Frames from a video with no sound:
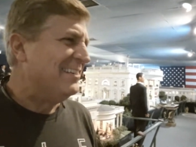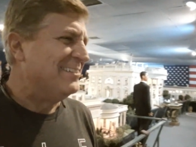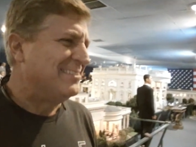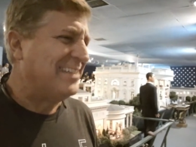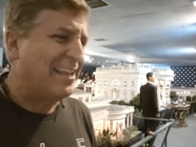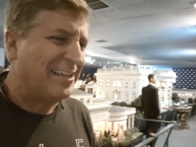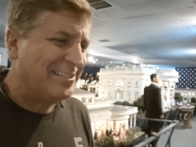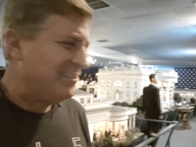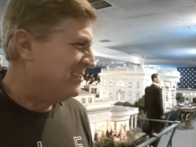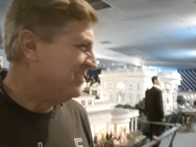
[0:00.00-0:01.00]
The satellite
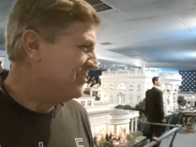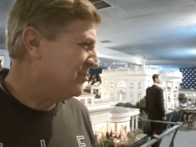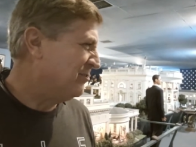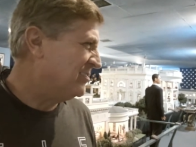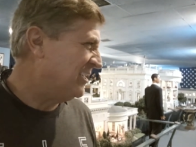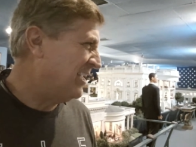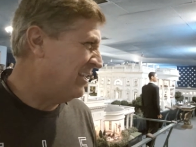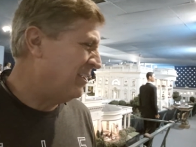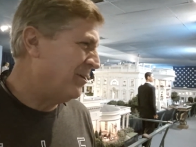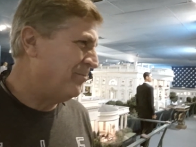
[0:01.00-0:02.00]
church
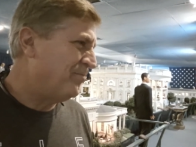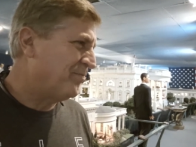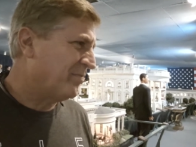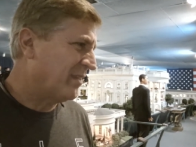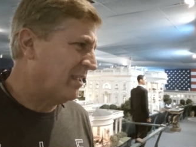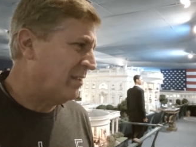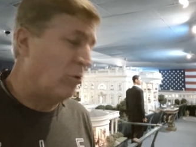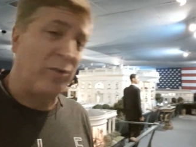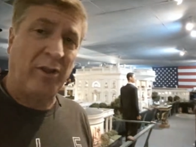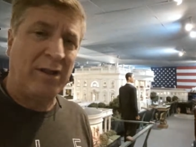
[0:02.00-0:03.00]
in um, in
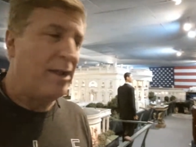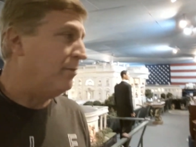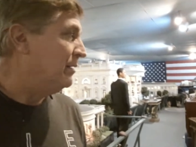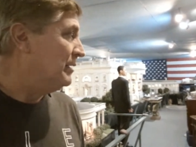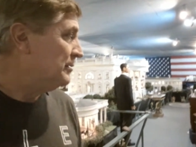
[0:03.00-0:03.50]
North Carolina,